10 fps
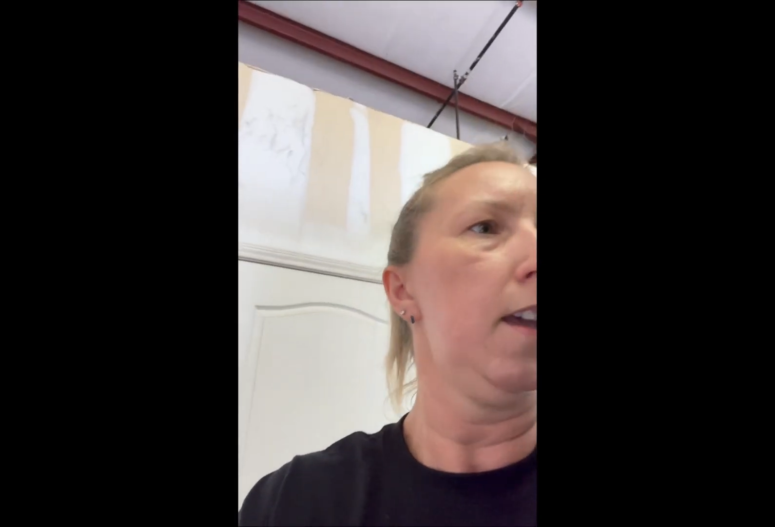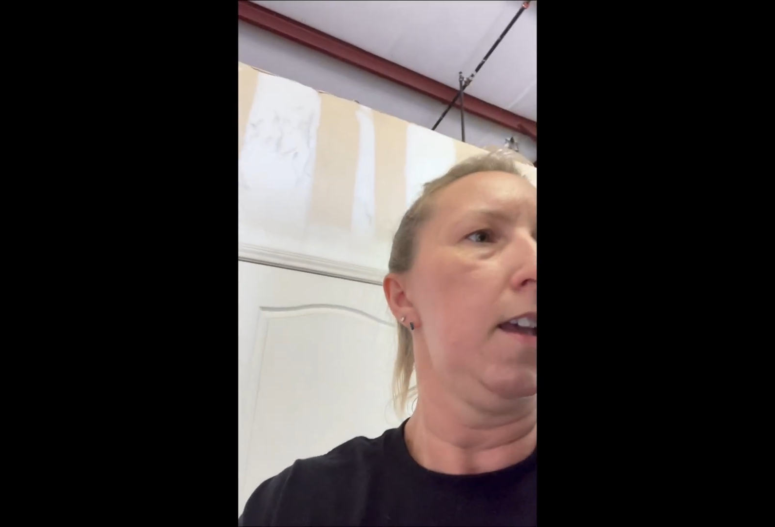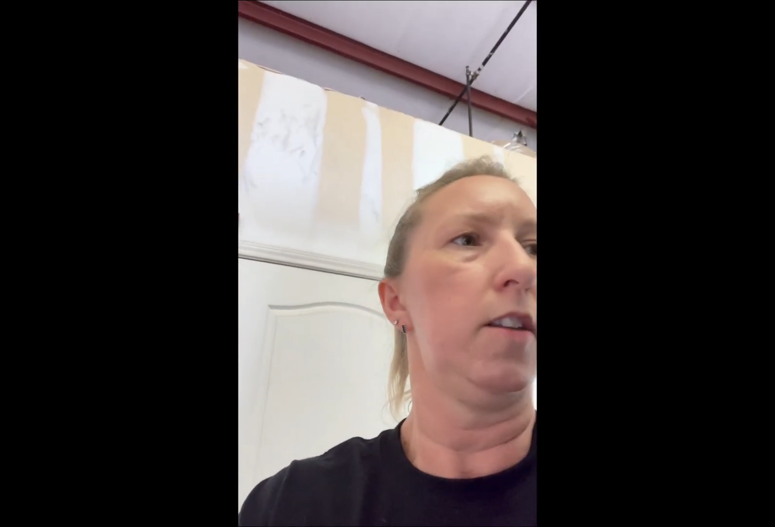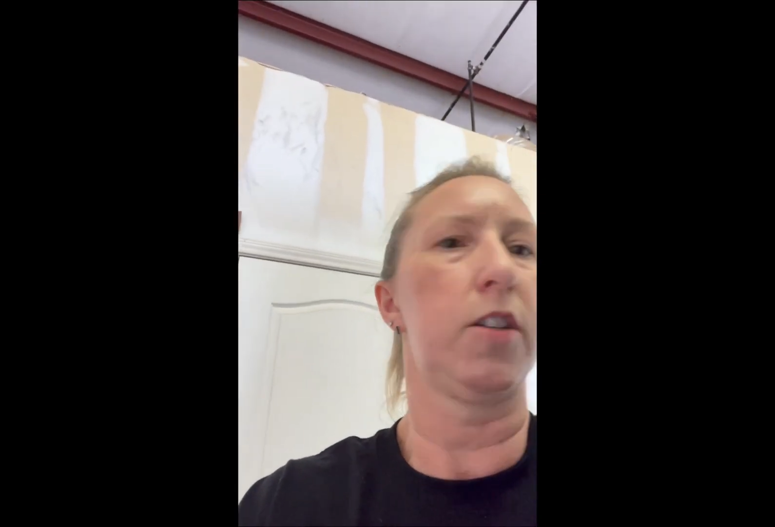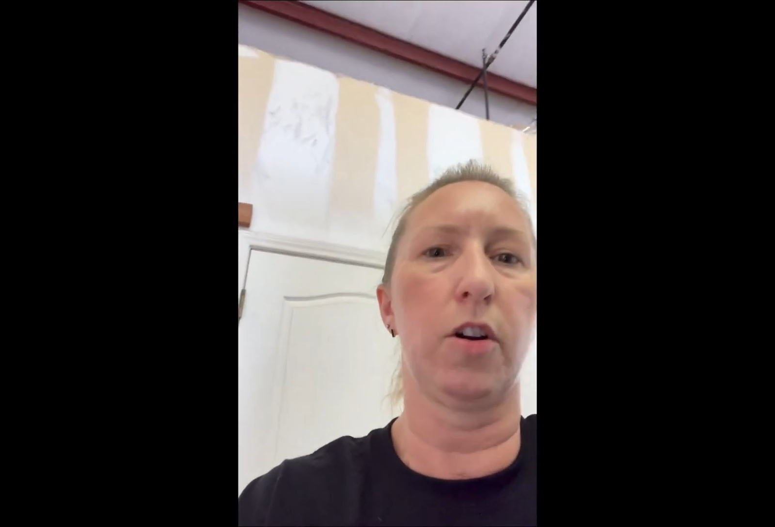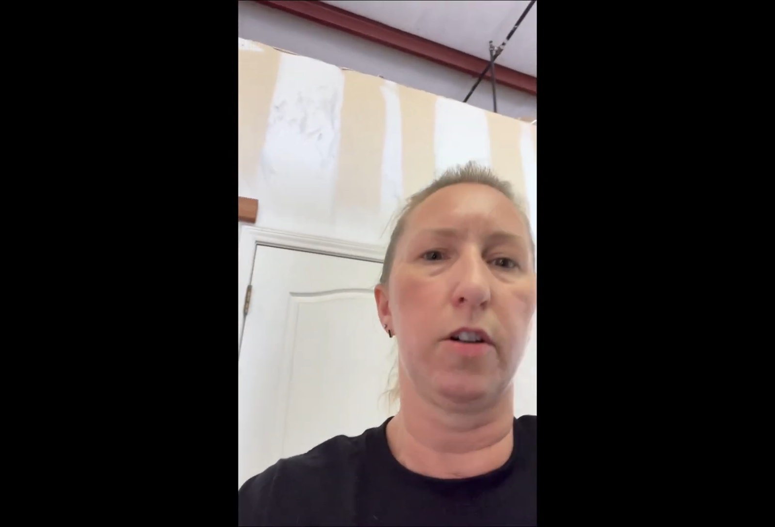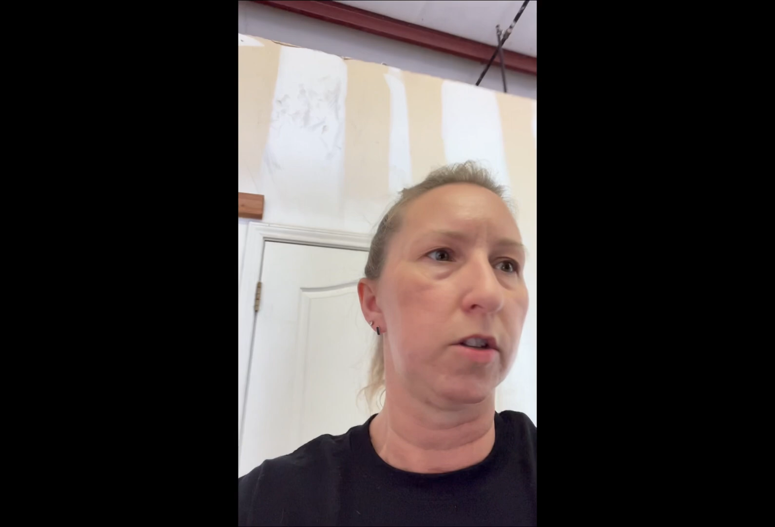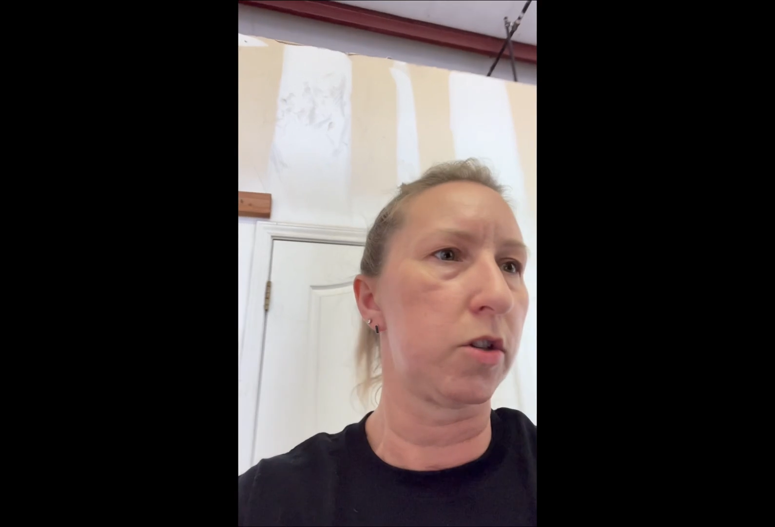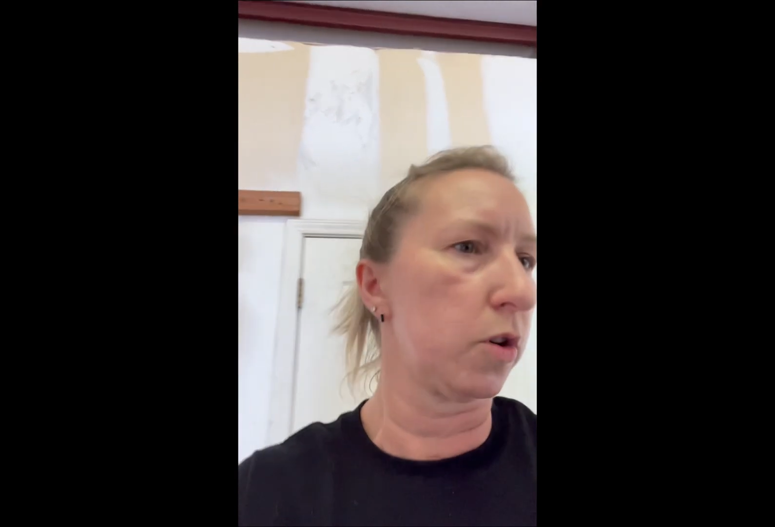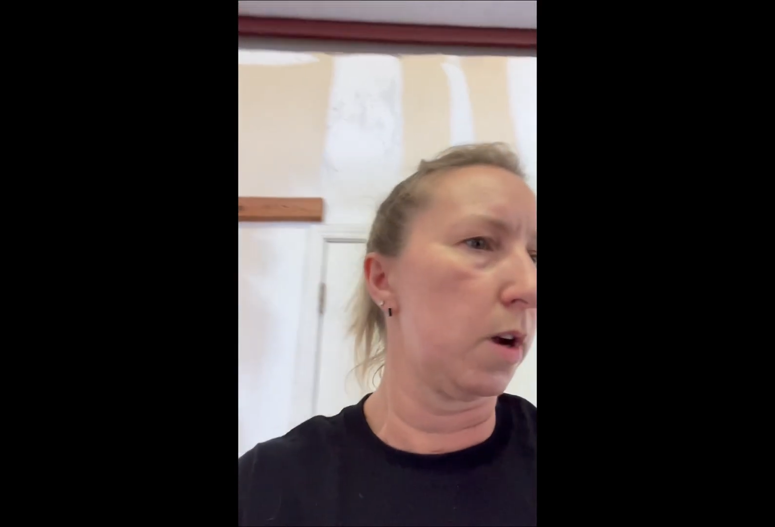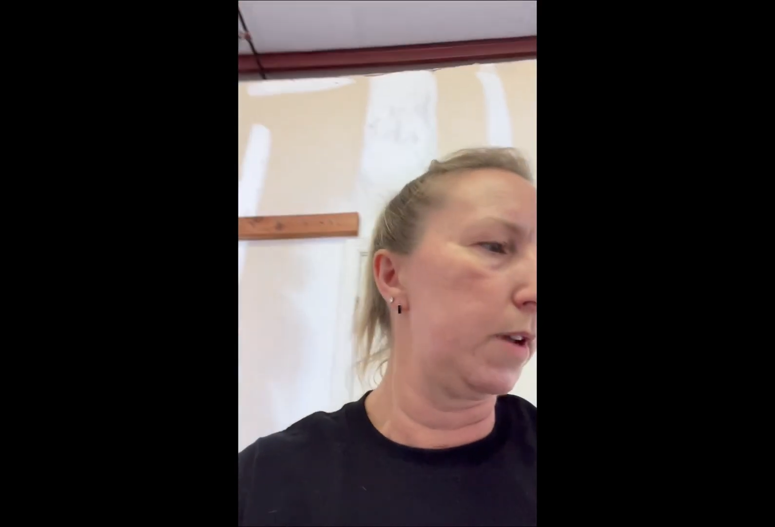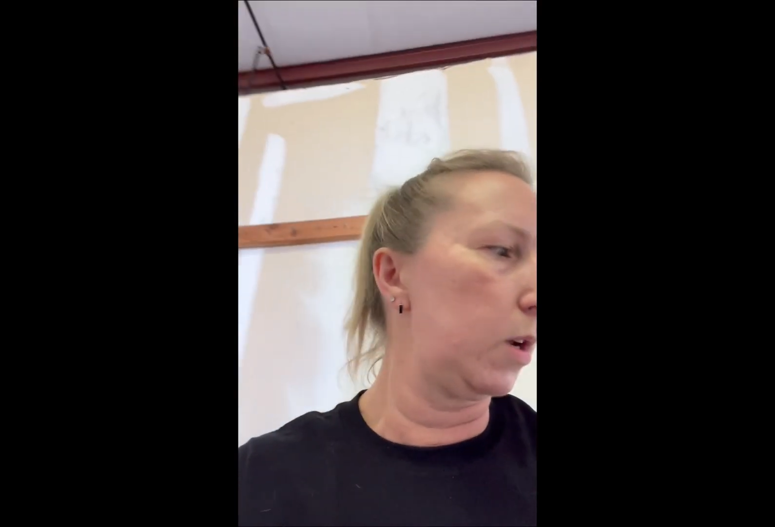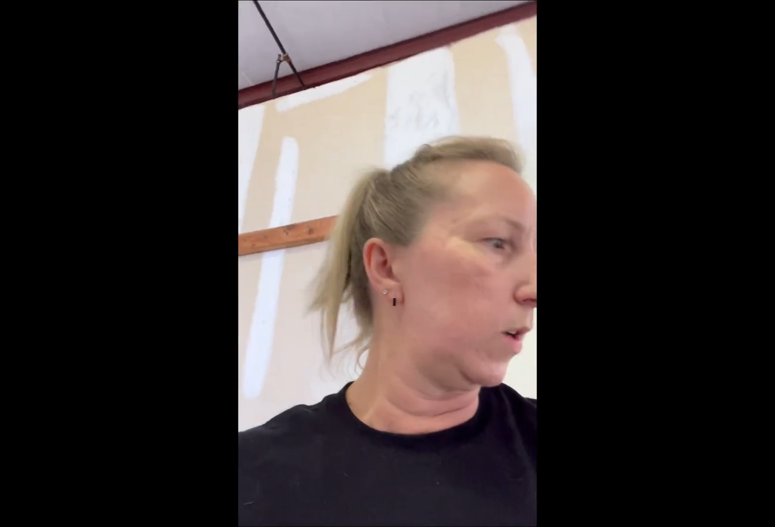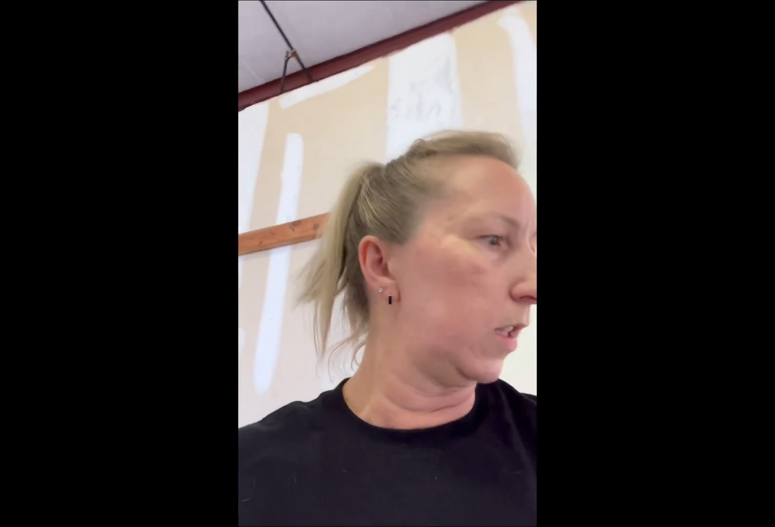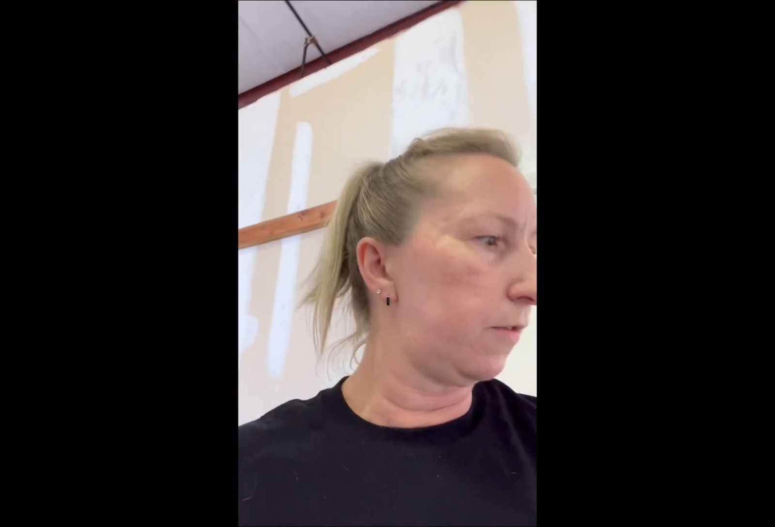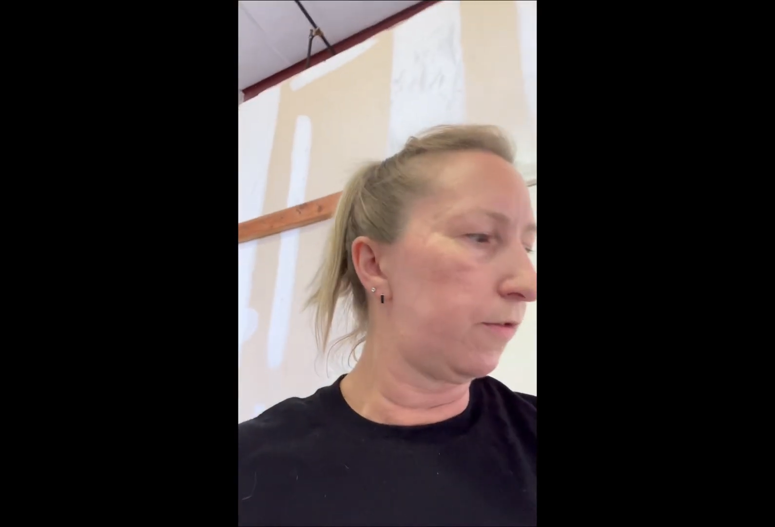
and started scrubbing with